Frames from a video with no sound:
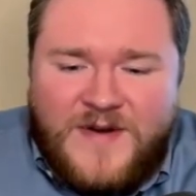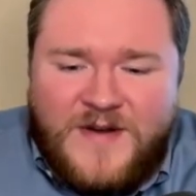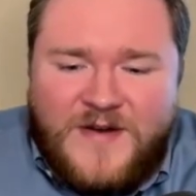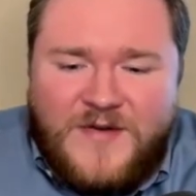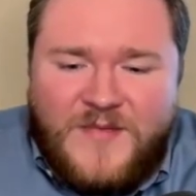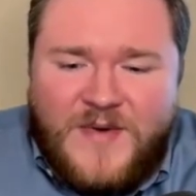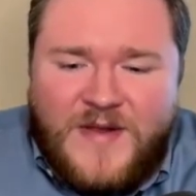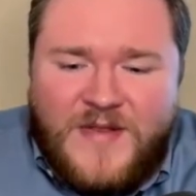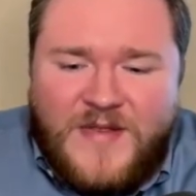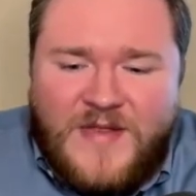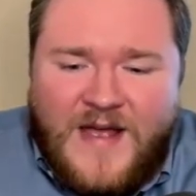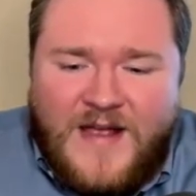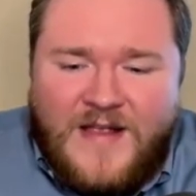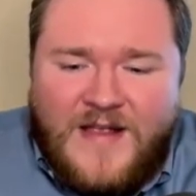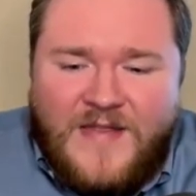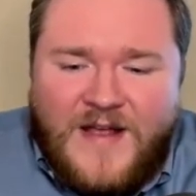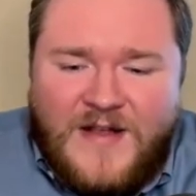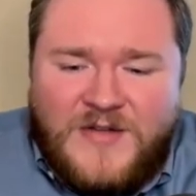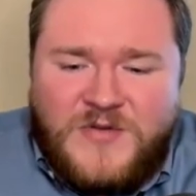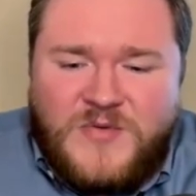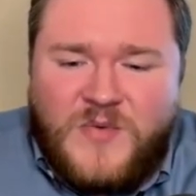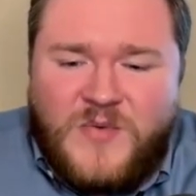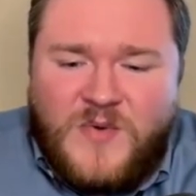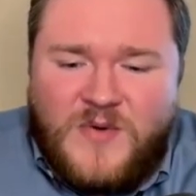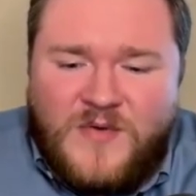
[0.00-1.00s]
You know, I mean,
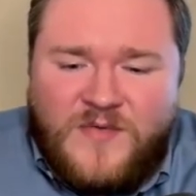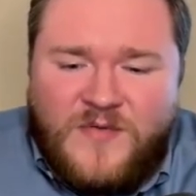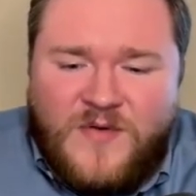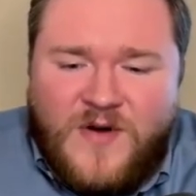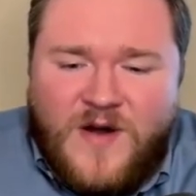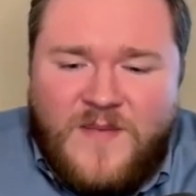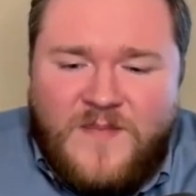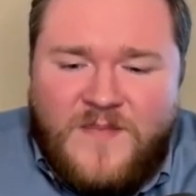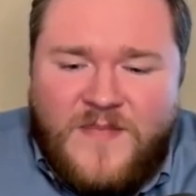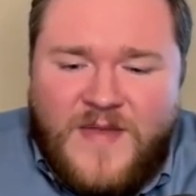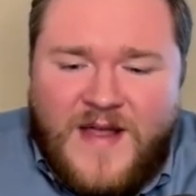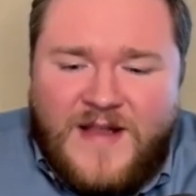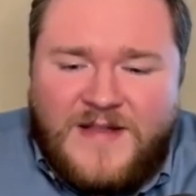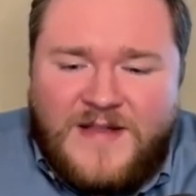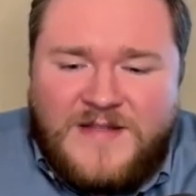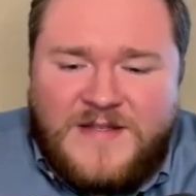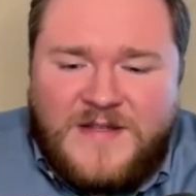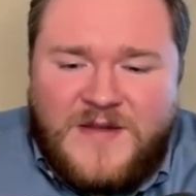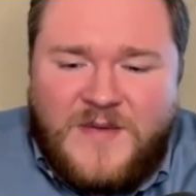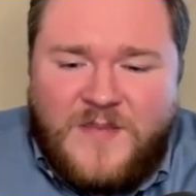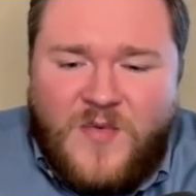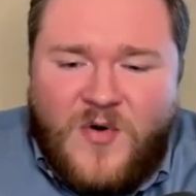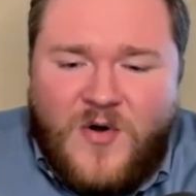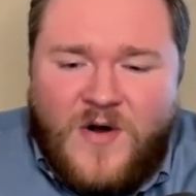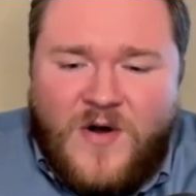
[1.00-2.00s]
that's where we're from.
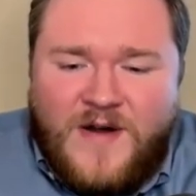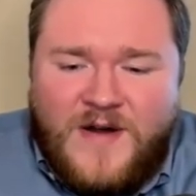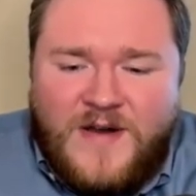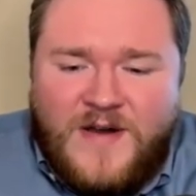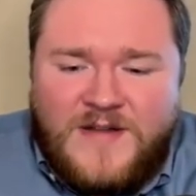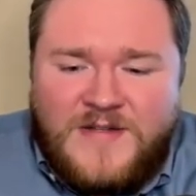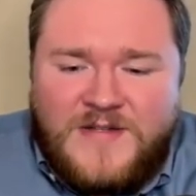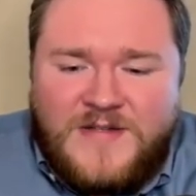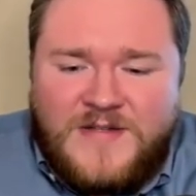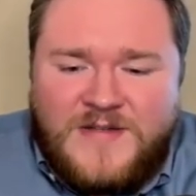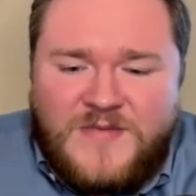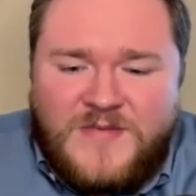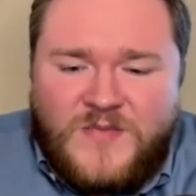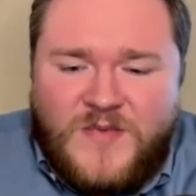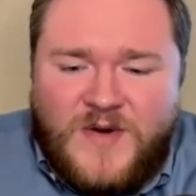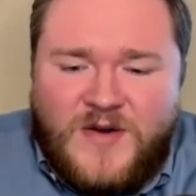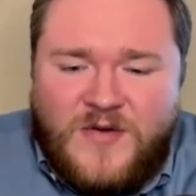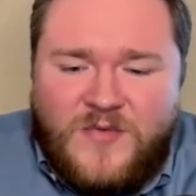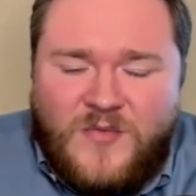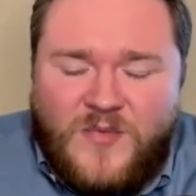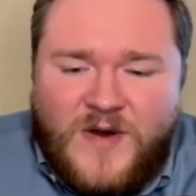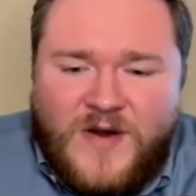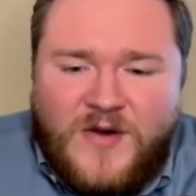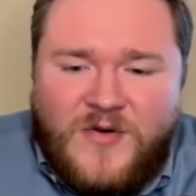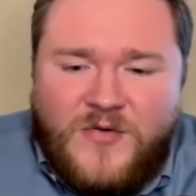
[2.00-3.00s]
That's the markets
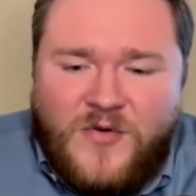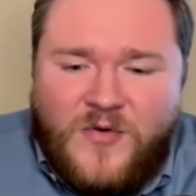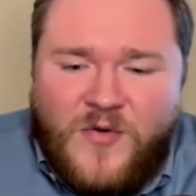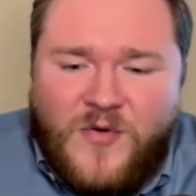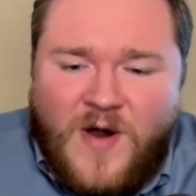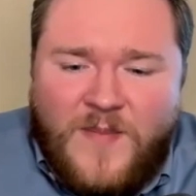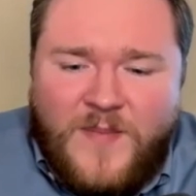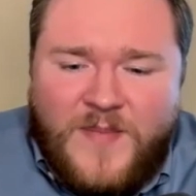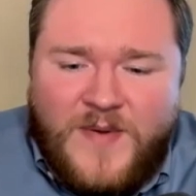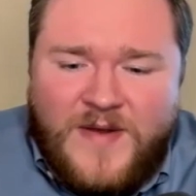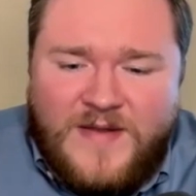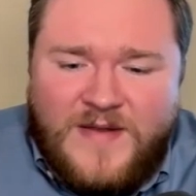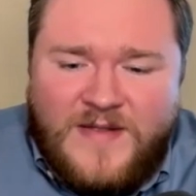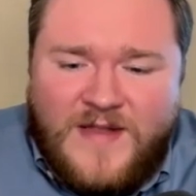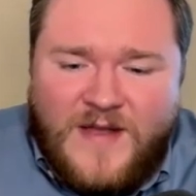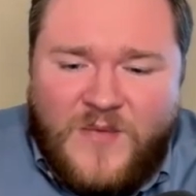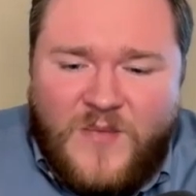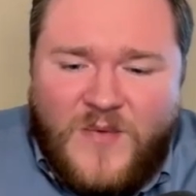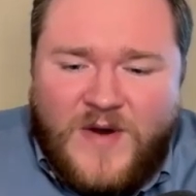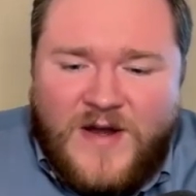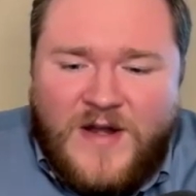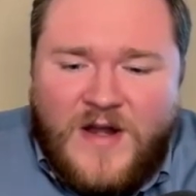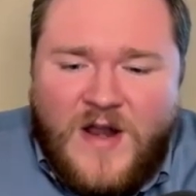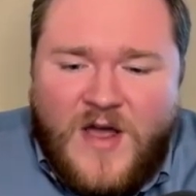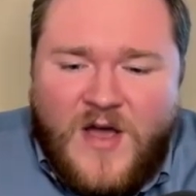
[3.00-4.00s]
we grew up in,
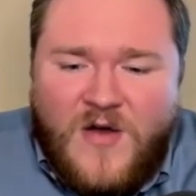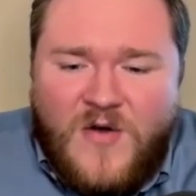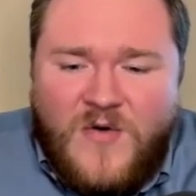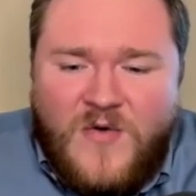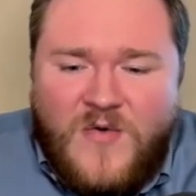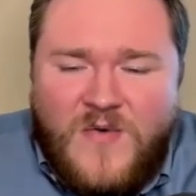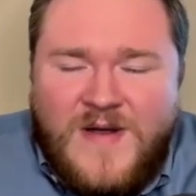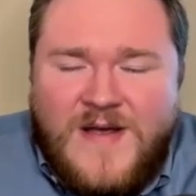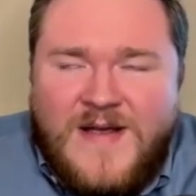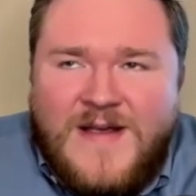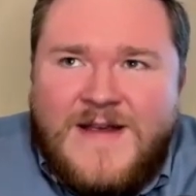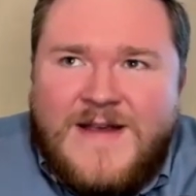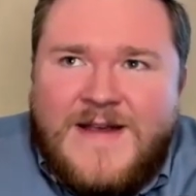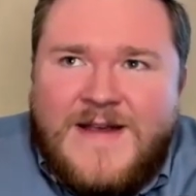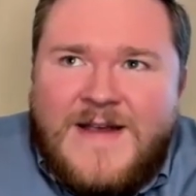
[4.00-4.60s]
that we know,